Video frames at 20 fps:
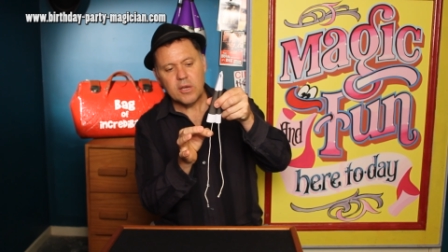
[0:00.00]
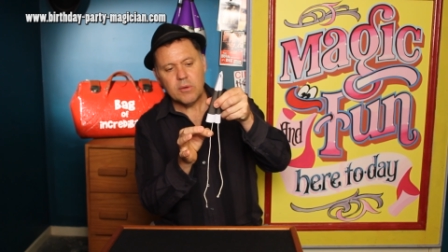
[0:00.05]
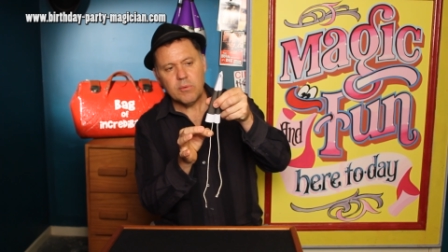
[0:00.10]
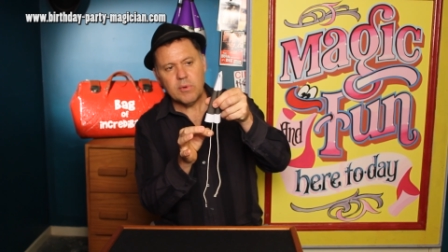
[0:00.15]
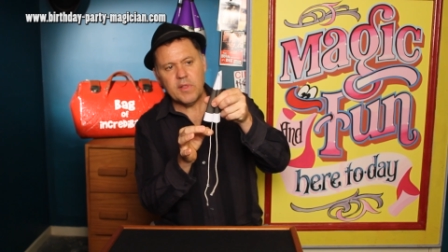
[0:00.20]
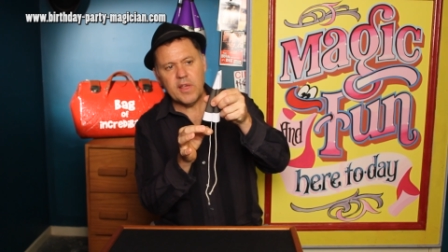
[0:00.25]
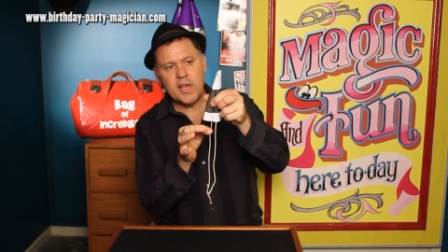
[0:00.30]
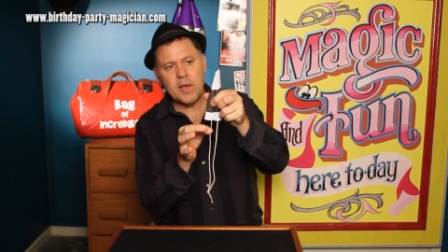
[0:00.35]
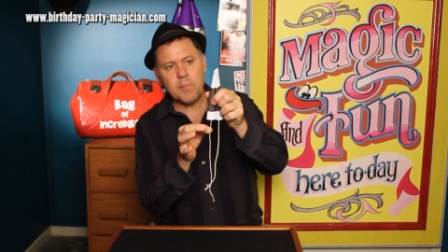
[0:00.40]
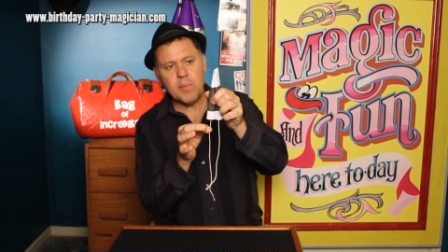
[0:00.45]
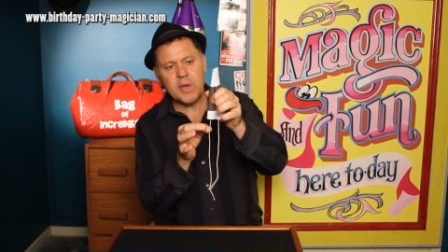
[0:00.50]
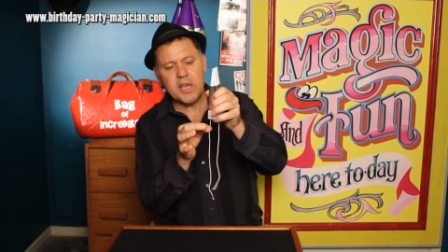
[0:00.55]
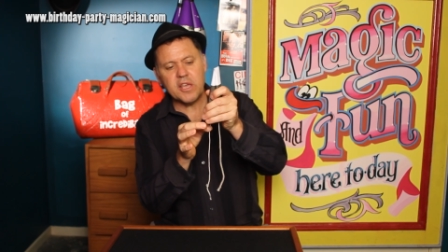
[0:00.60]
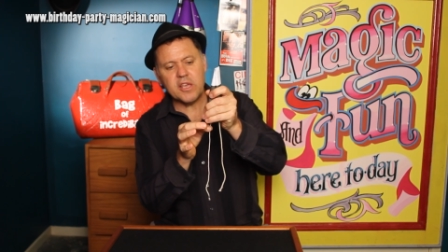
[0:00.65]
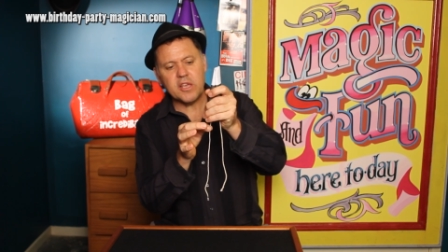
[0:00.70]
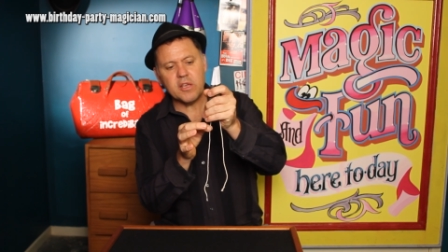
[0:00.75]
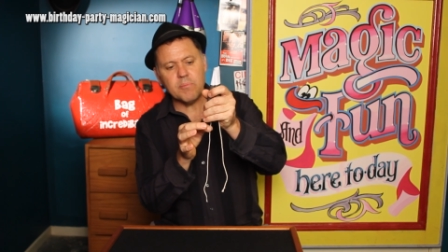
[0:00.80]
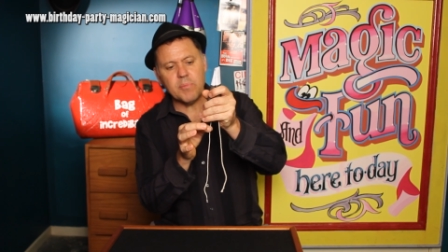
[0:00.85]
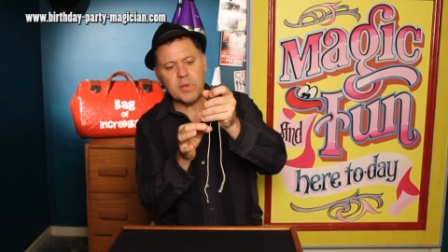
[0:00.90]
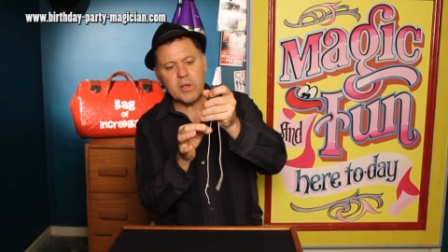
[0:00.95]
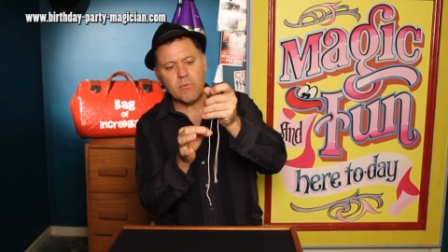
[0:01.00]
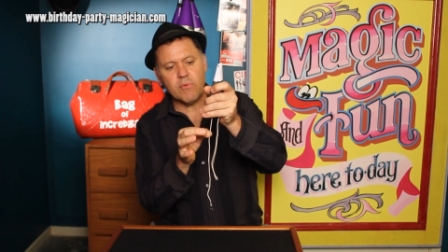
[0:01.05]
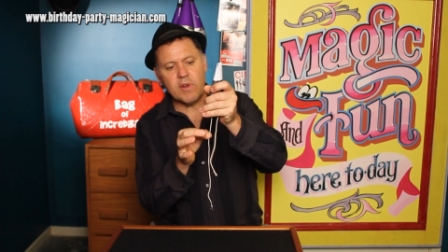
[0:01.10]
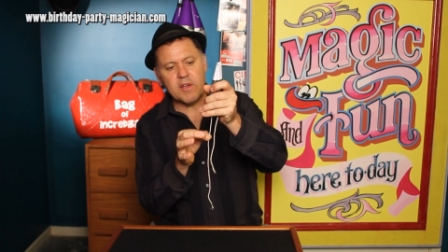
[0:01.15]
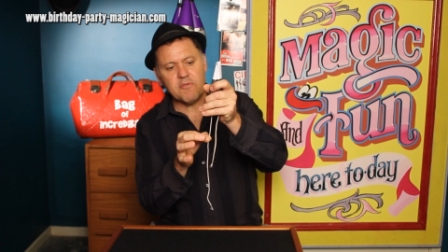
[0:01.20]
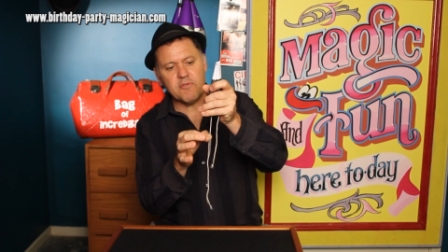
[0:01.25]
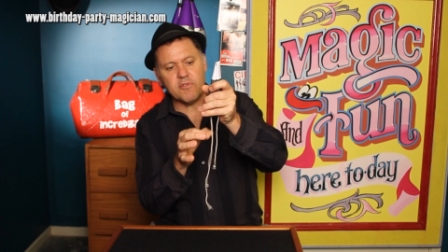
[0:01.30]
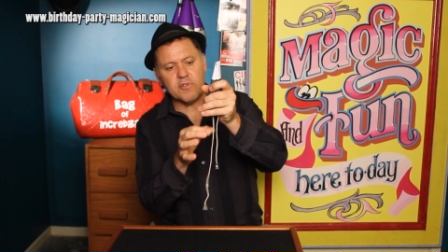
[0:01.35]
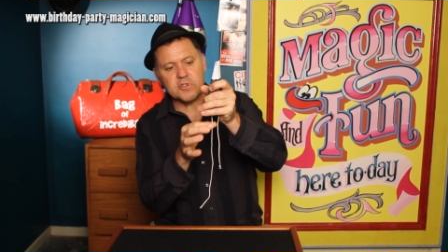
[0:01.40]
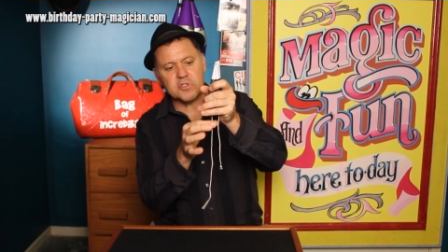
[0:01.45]
without making a big
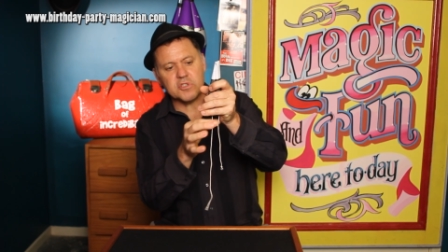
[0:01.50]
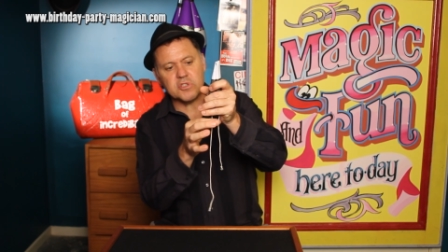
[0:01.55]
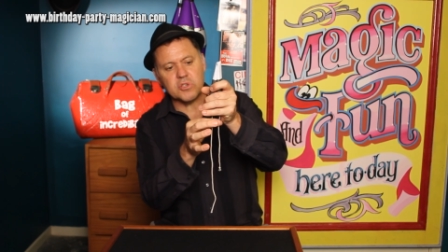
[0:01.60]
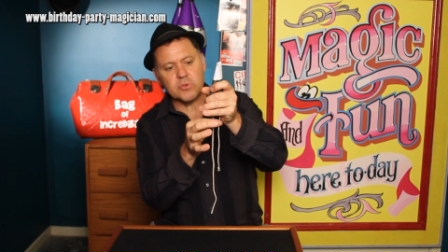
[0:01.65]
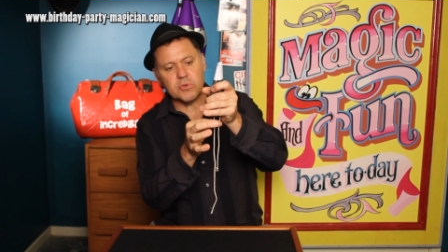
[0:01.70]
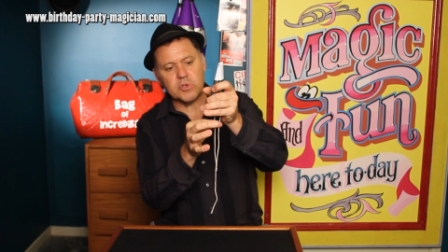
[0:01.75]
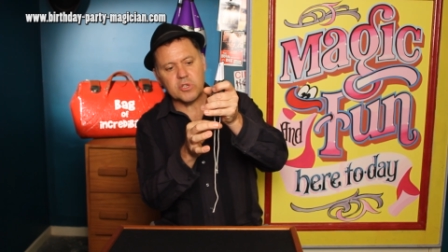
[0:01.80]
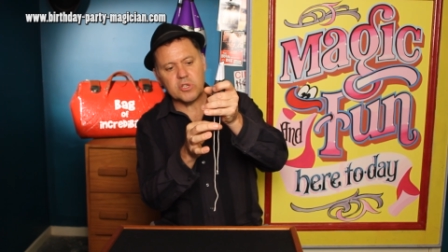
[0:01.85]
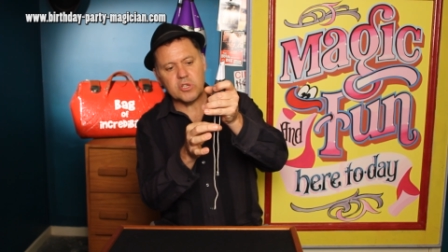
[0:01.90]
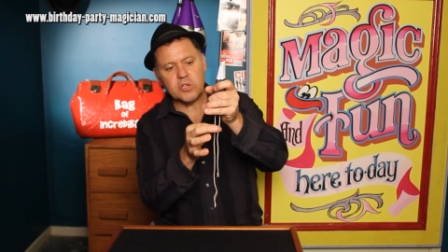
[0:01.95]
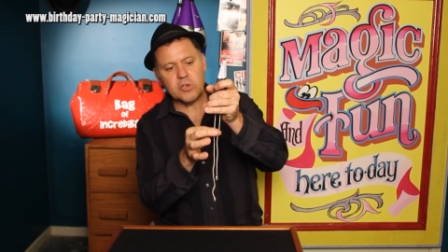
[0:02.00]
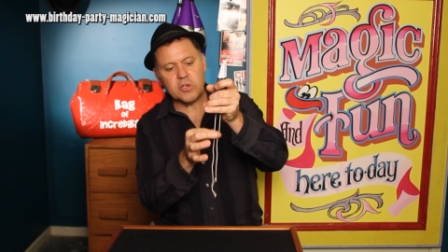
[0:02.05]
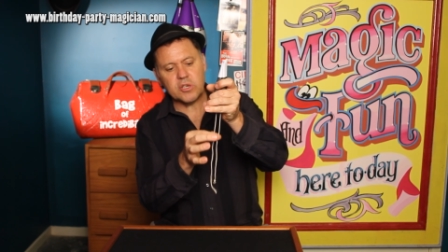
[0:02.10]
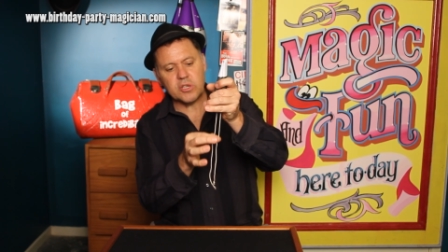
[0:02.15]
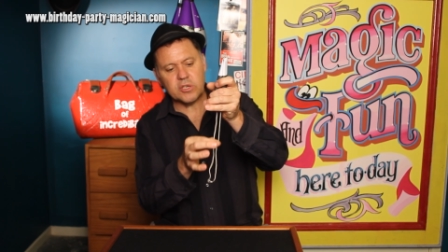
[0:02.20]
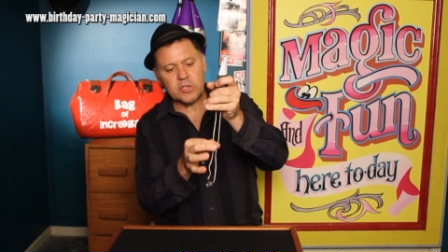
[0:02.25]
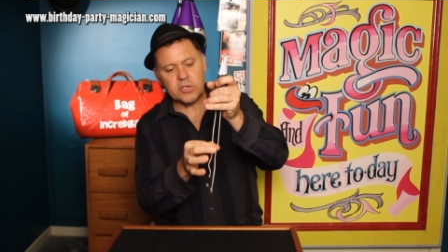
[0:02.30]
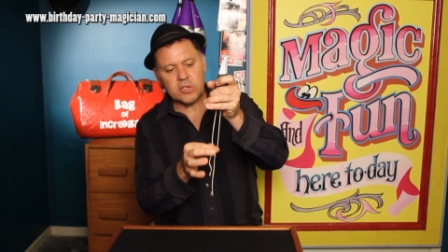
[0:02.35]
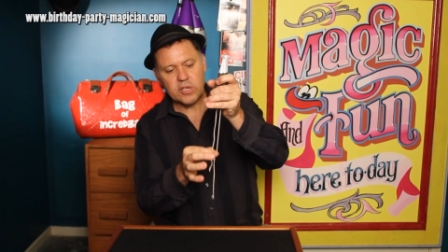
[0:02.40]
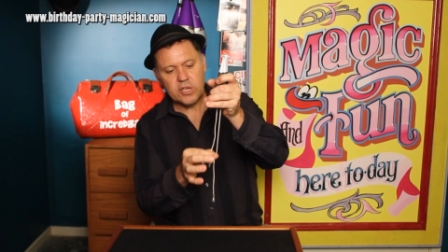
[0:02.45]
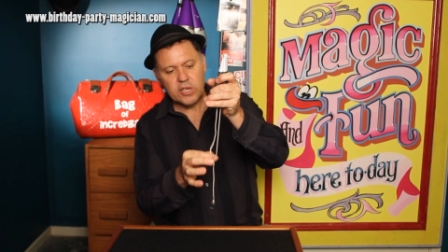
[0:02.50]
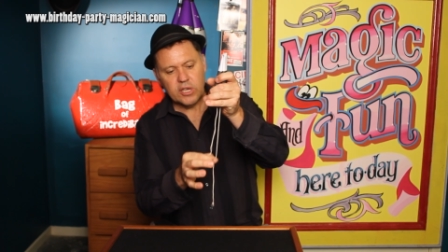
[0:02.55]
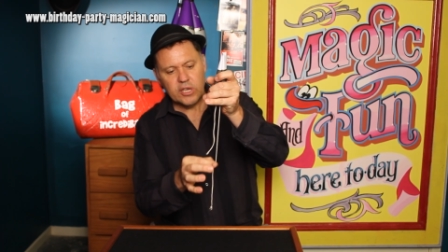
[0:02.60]
reference to it you can